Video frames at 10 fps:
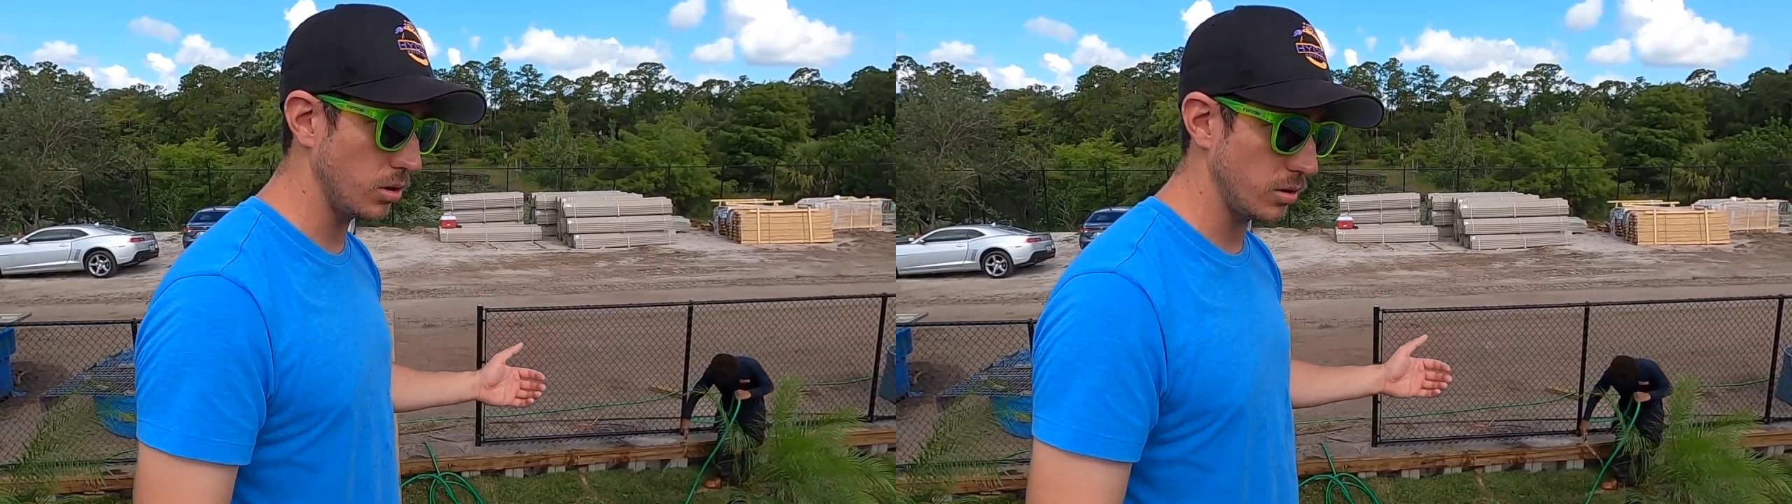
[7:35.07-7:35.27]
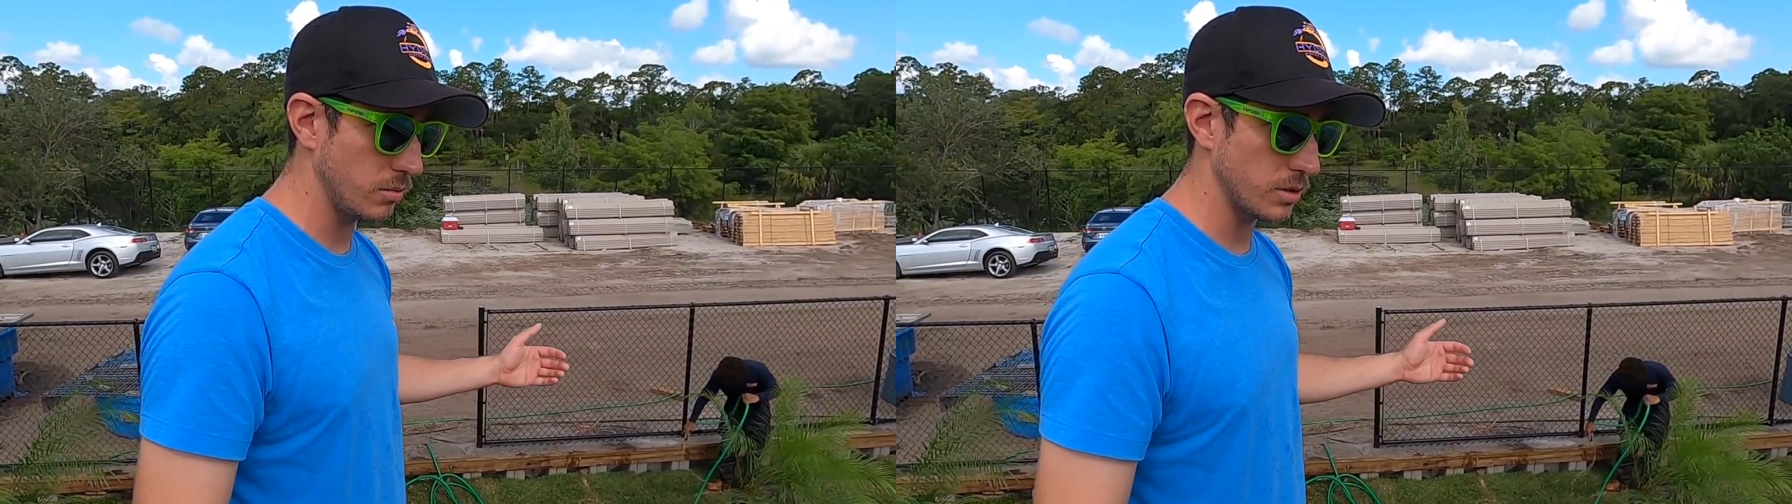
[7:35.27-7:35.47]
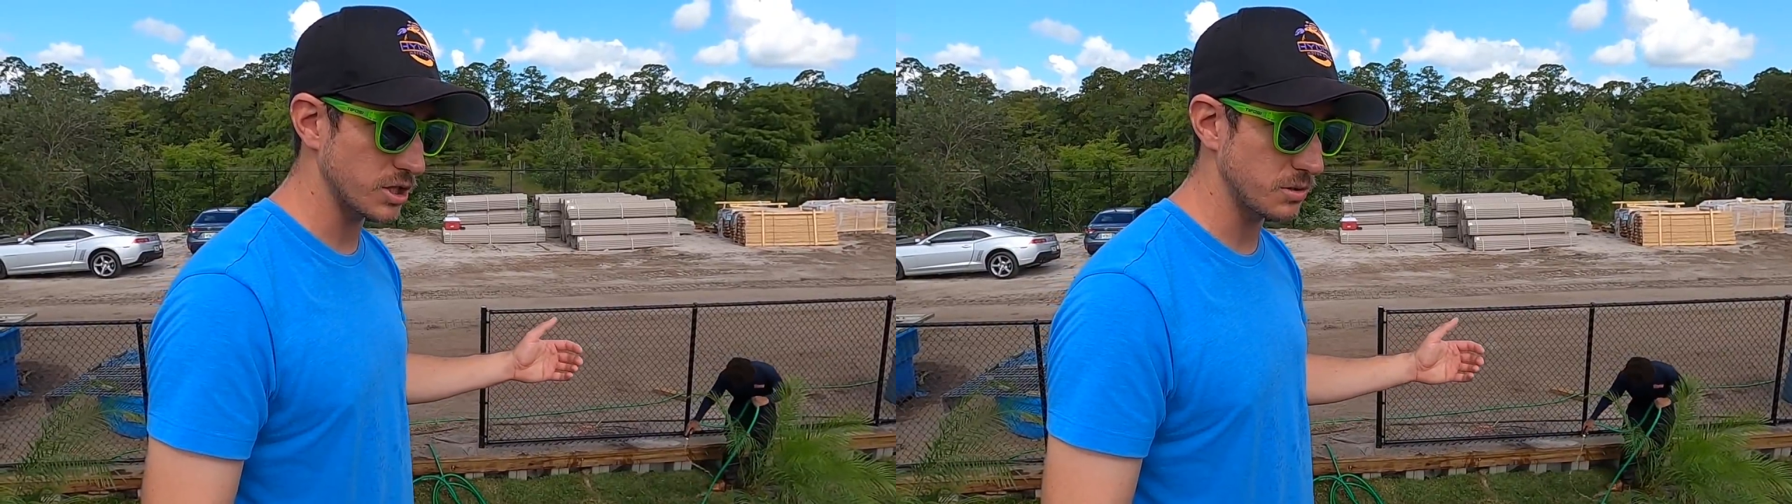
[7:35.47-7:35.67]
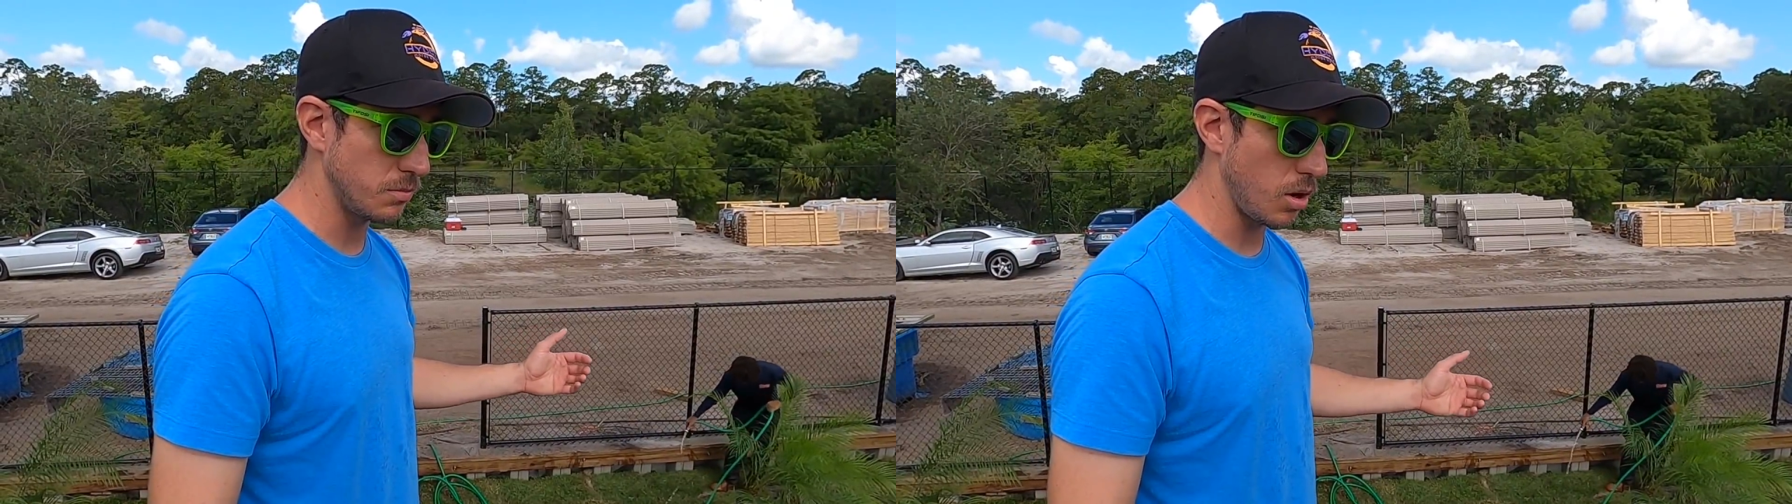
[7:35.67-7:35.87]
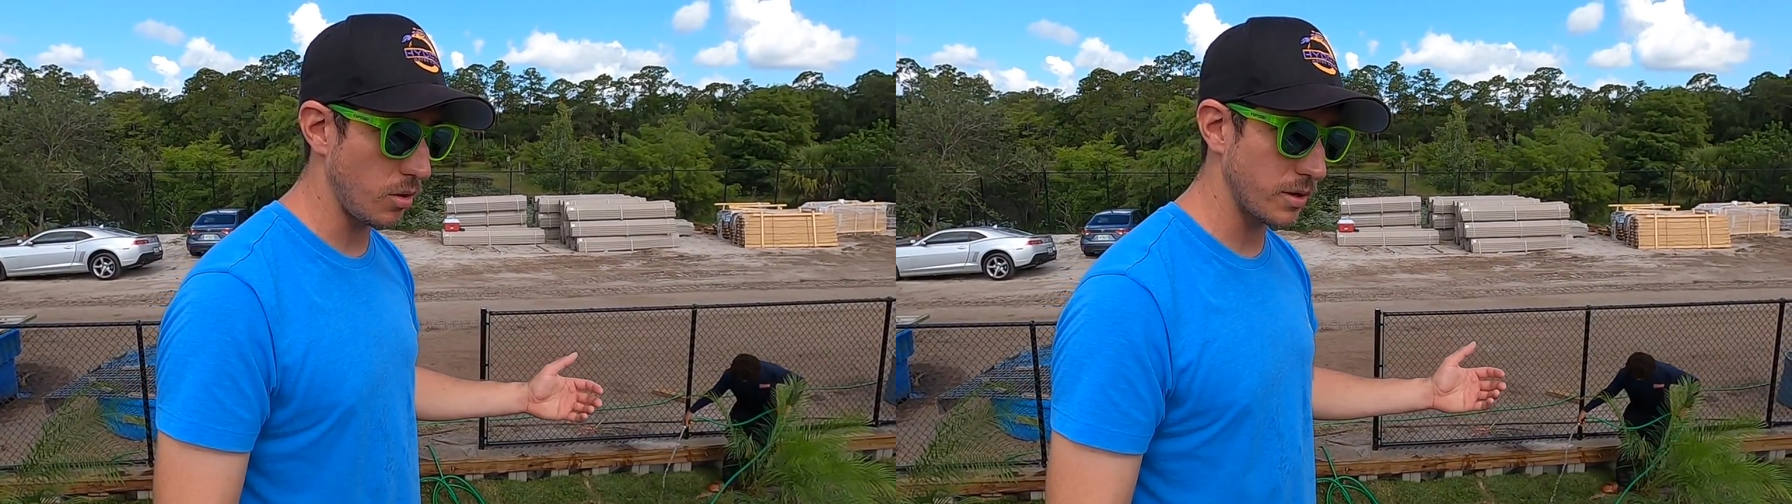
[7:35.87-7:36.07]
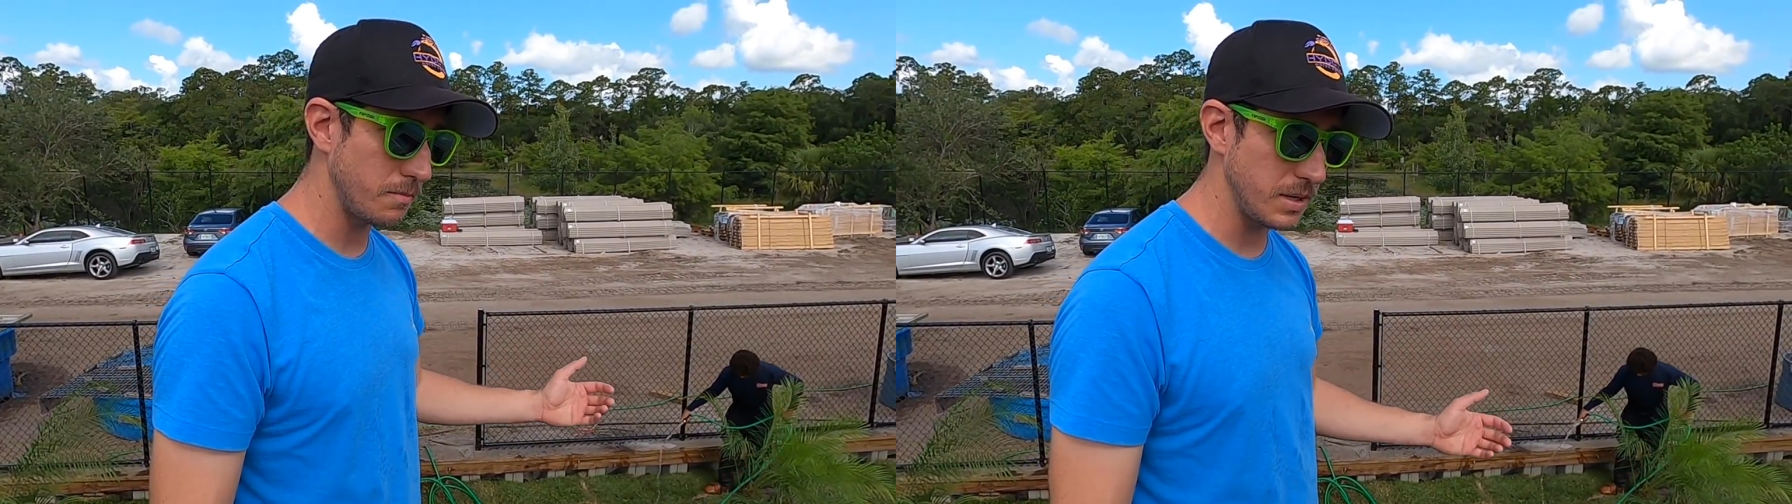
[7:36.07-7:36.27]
to